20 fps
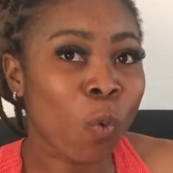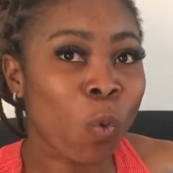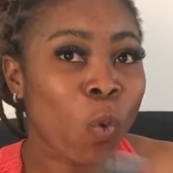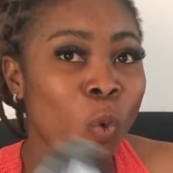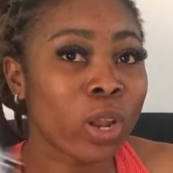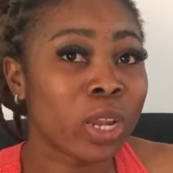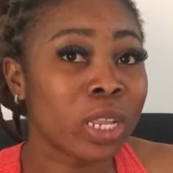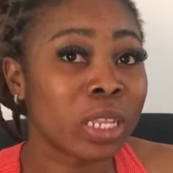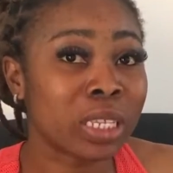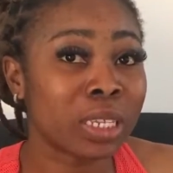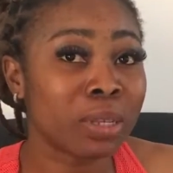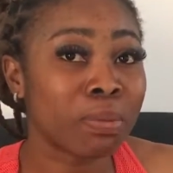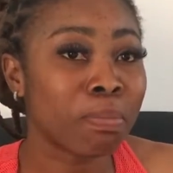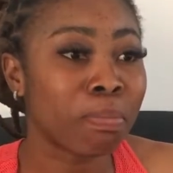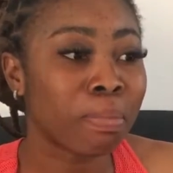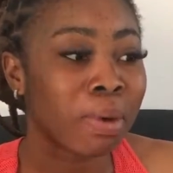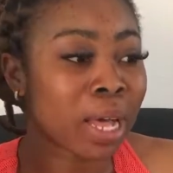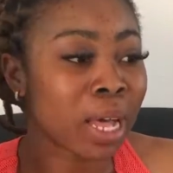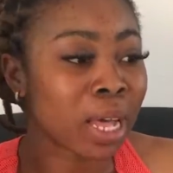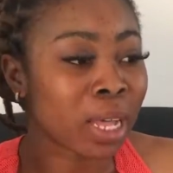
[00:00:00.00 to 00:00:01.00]
quality
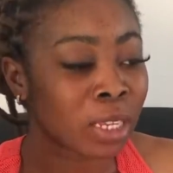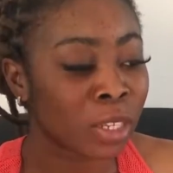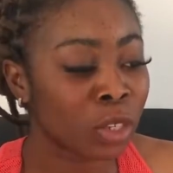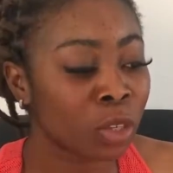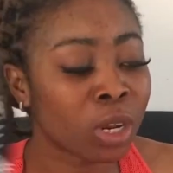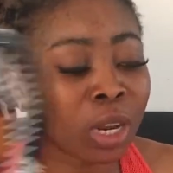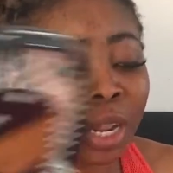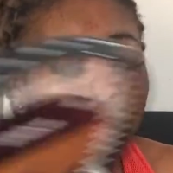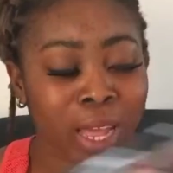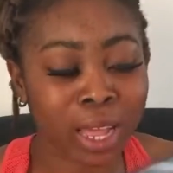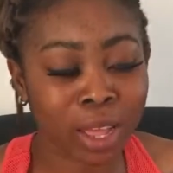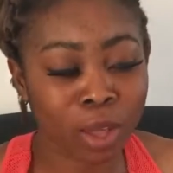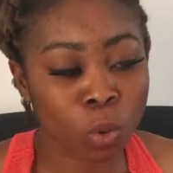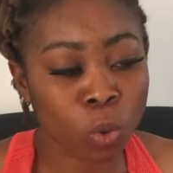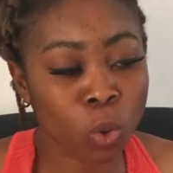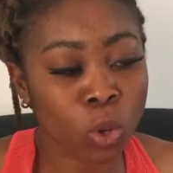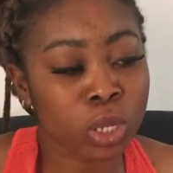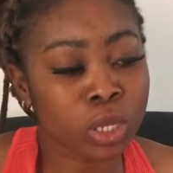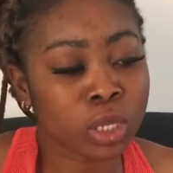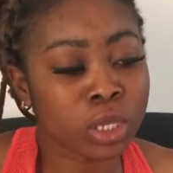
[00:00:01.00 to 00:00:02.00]
bag it's not a high
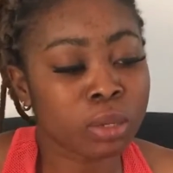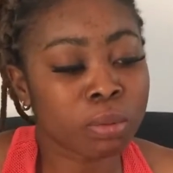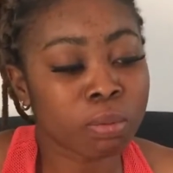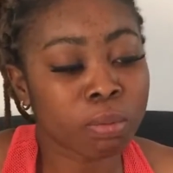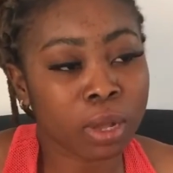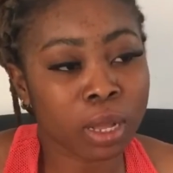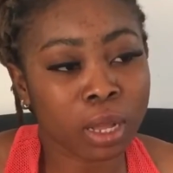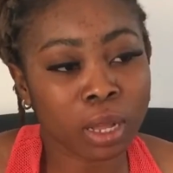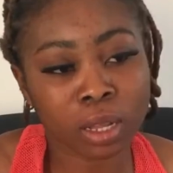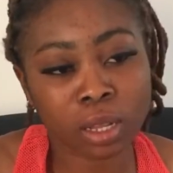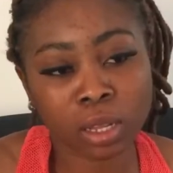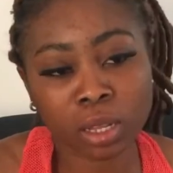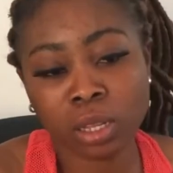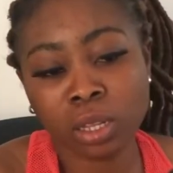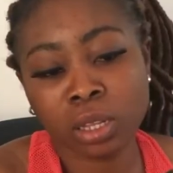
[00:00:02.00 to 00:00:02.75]
quality bag